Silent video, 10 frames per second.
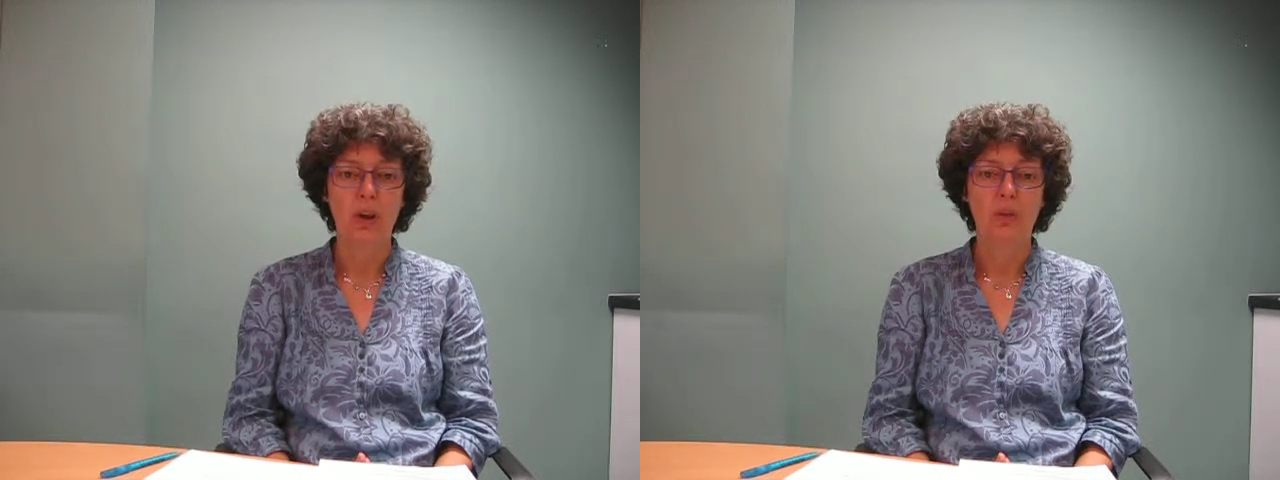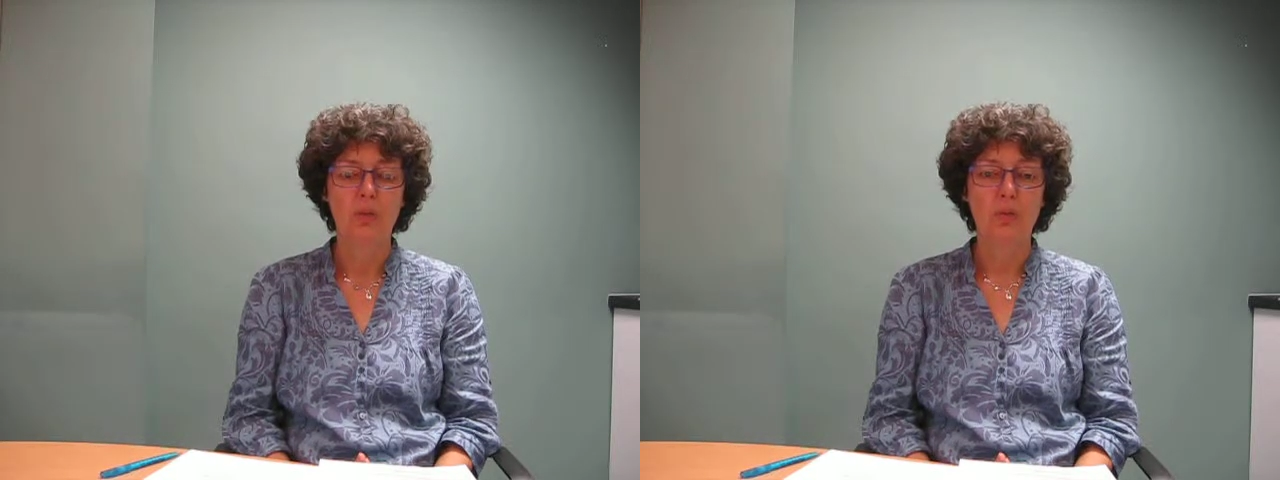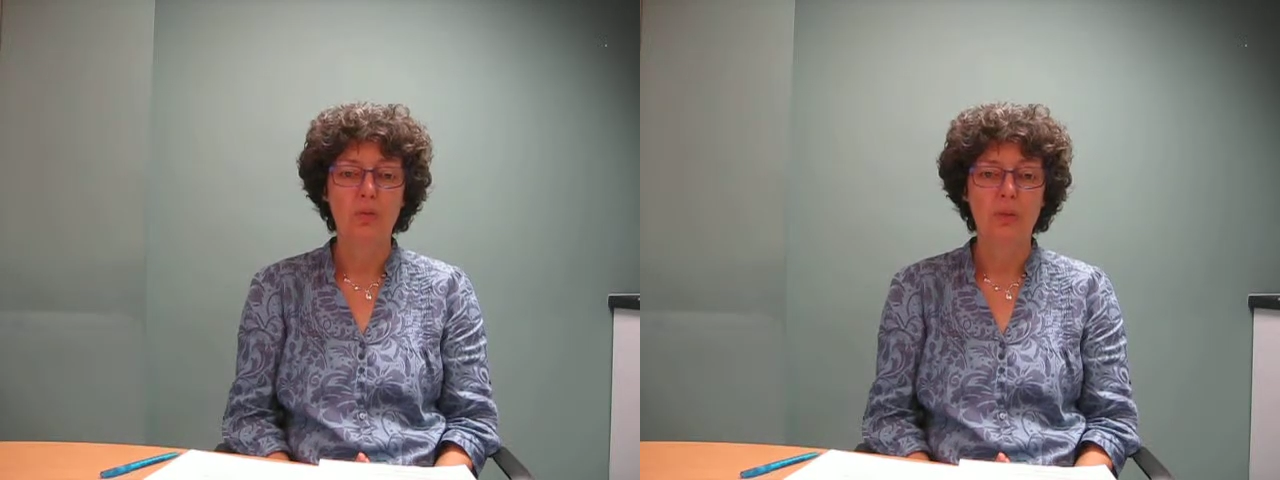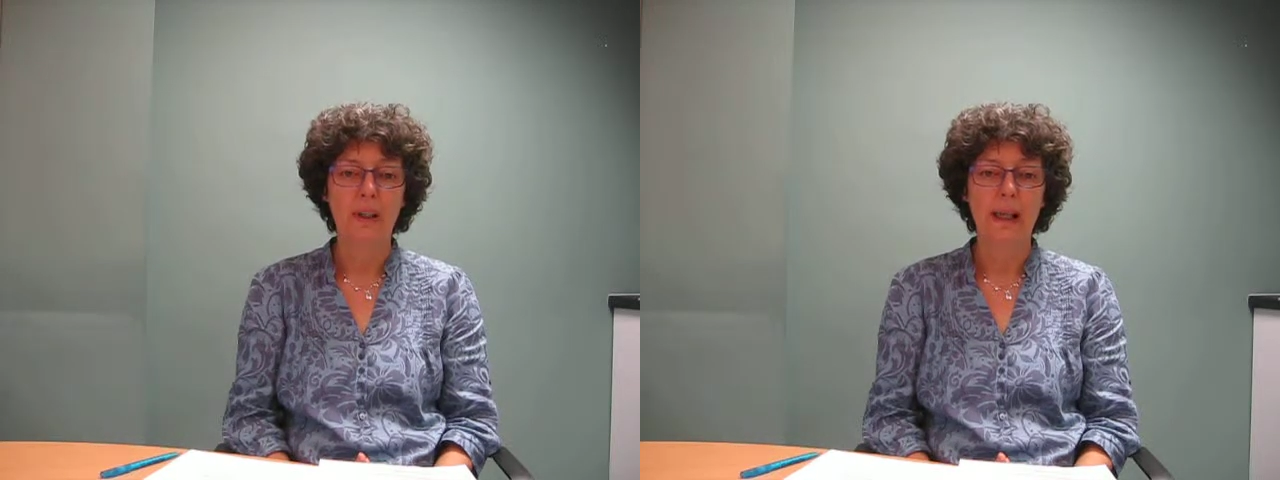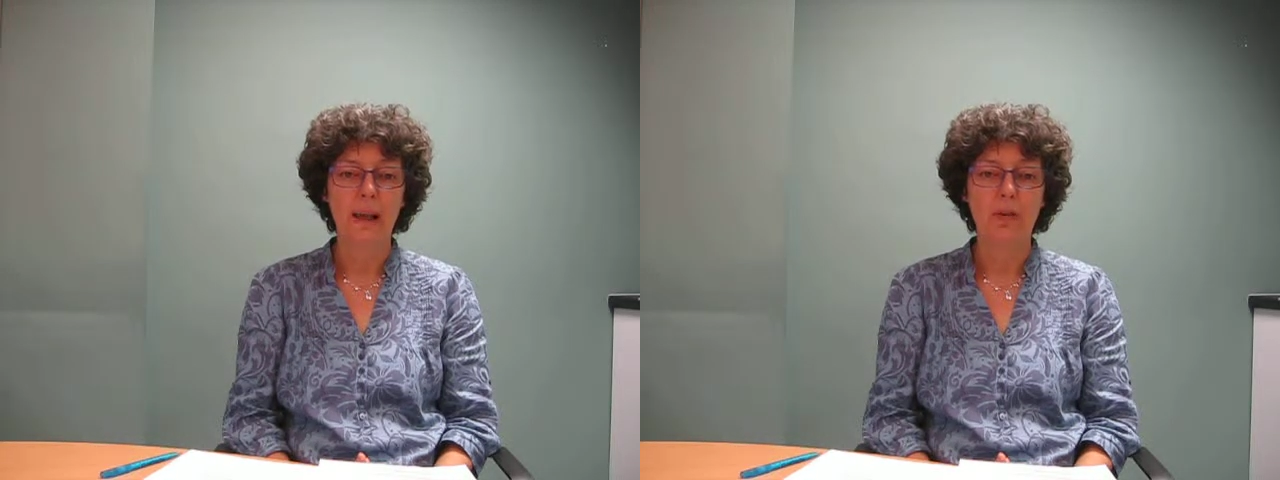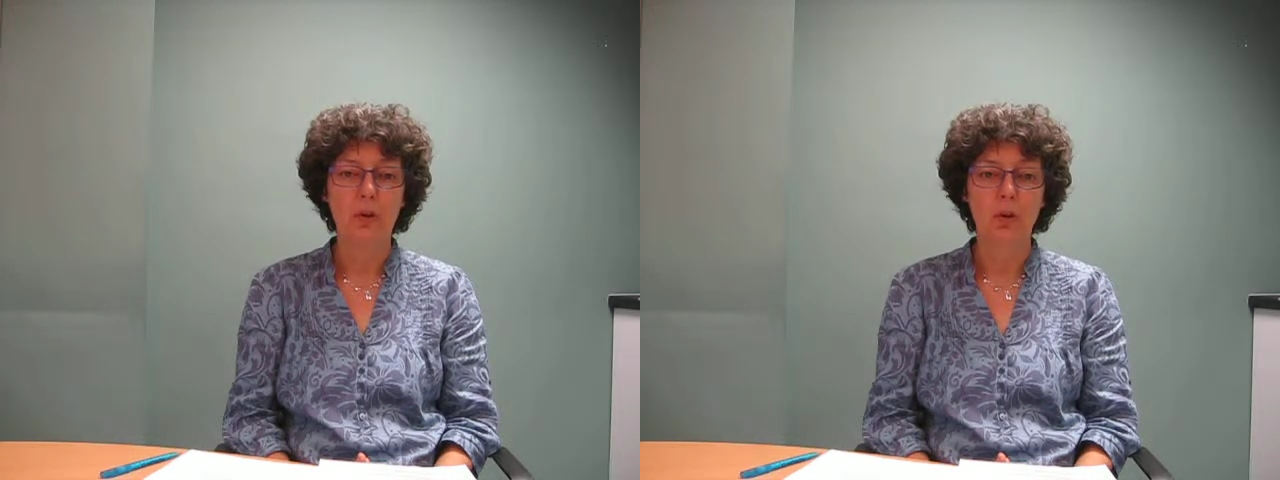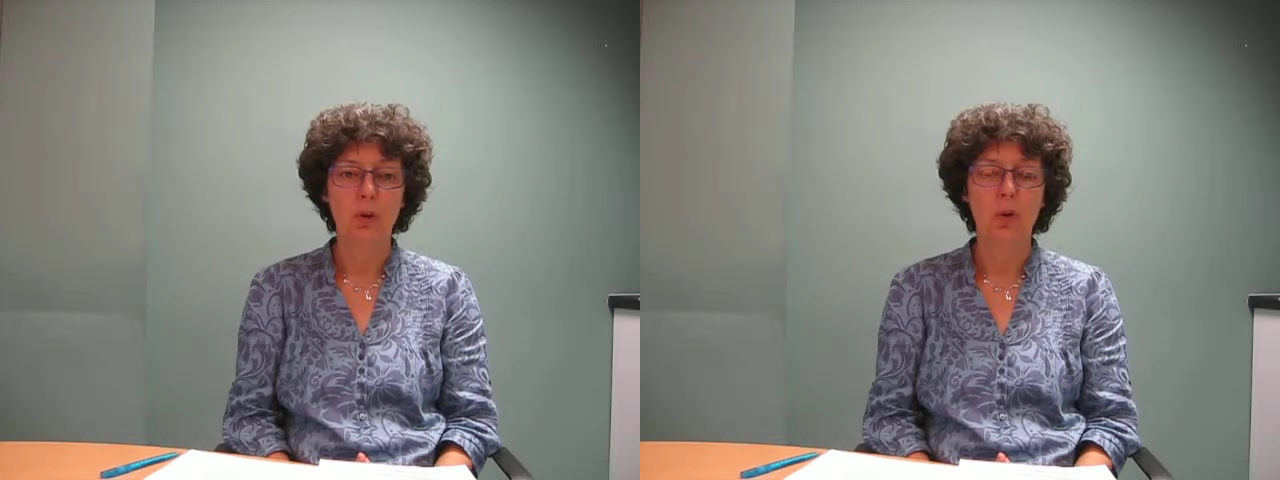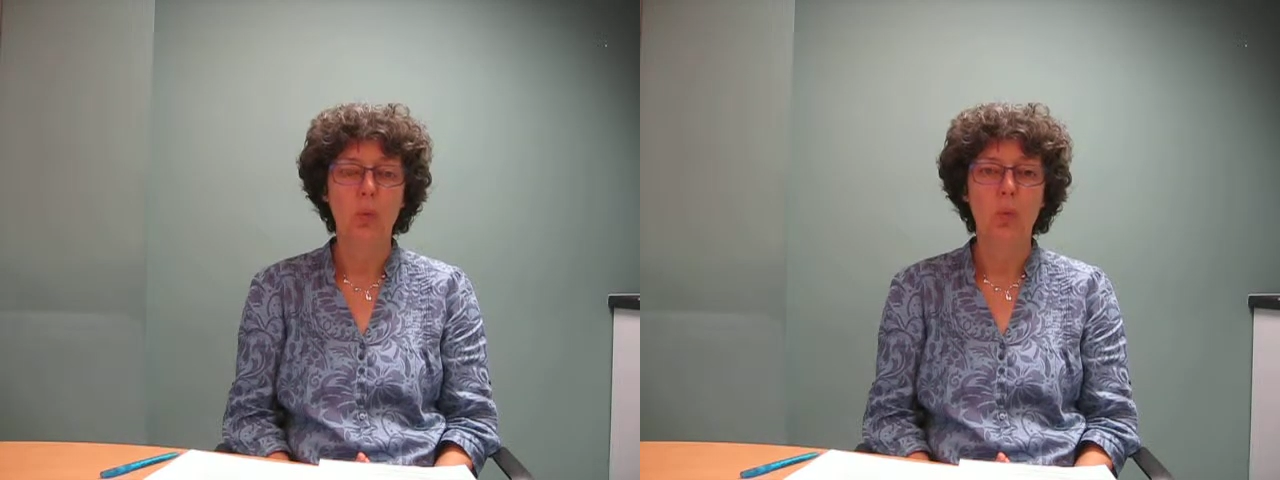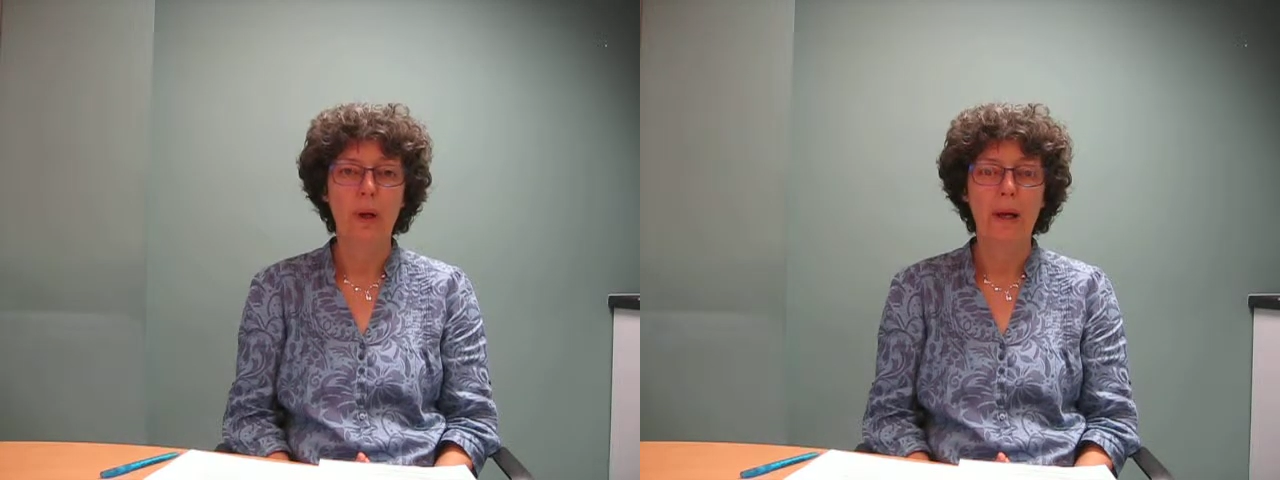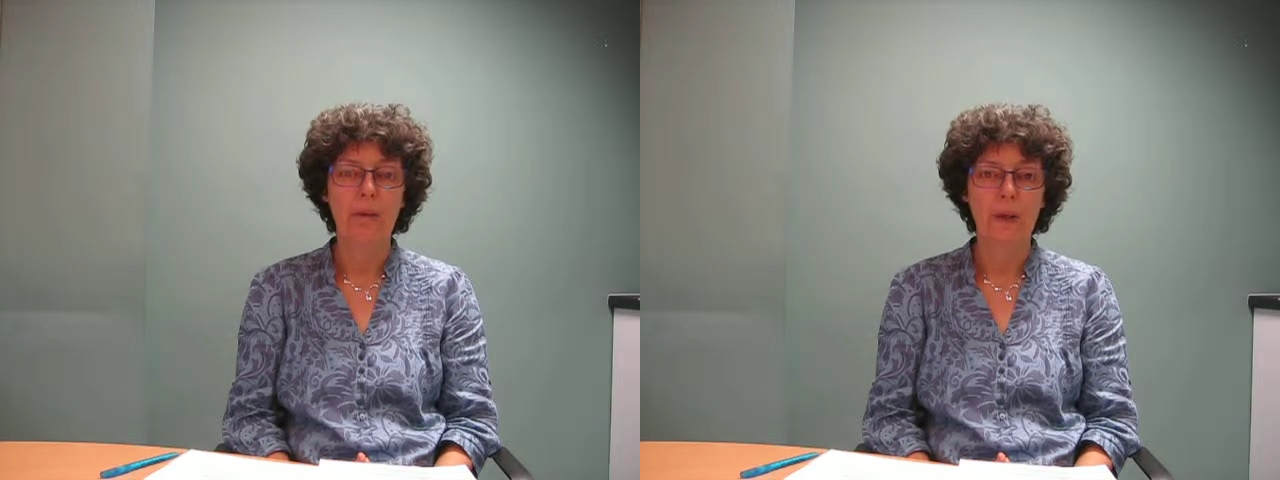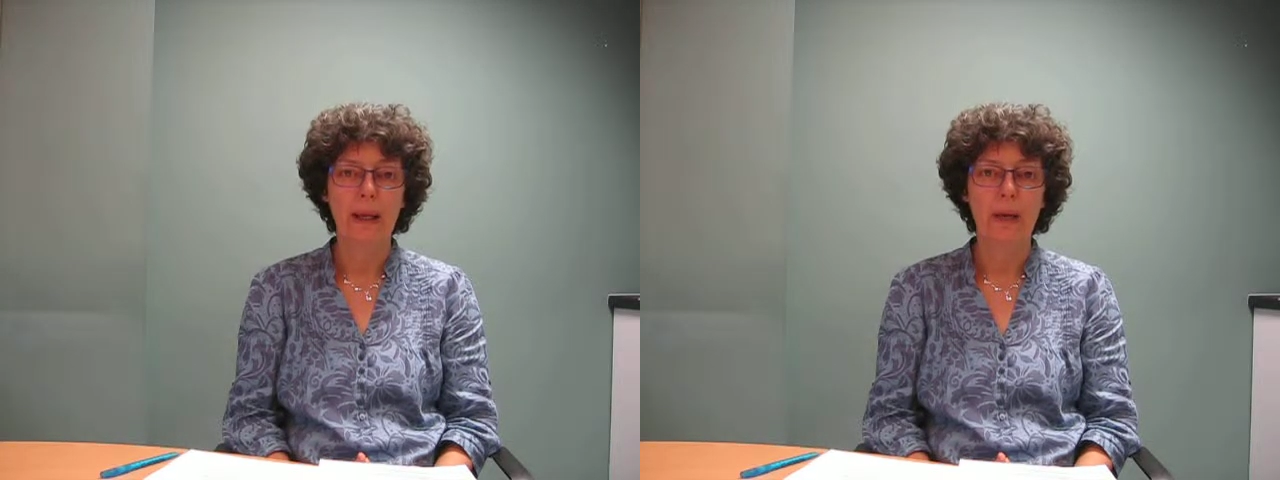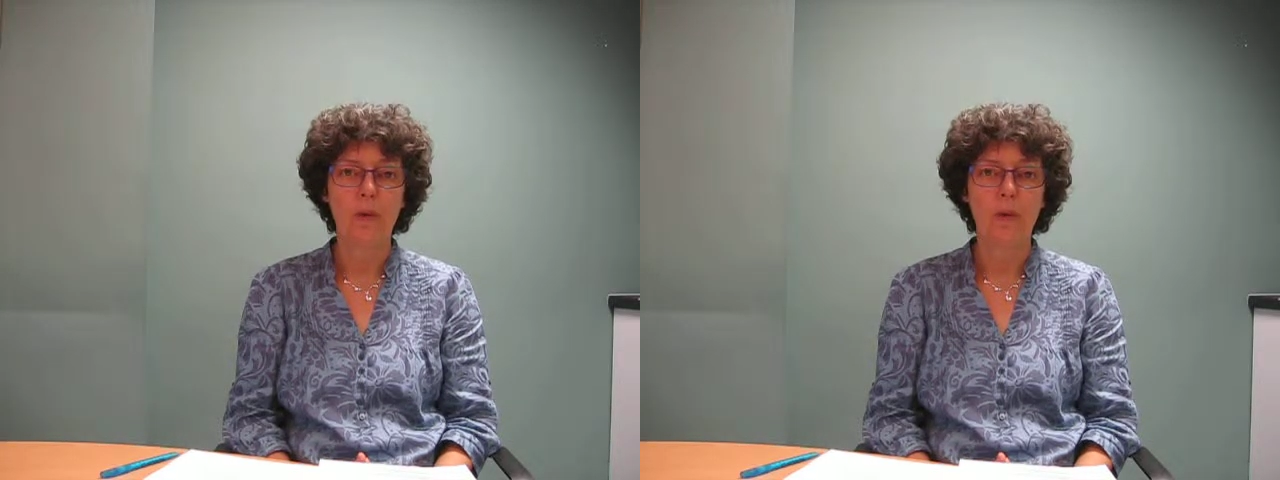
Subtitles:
for us to really have a look at where and how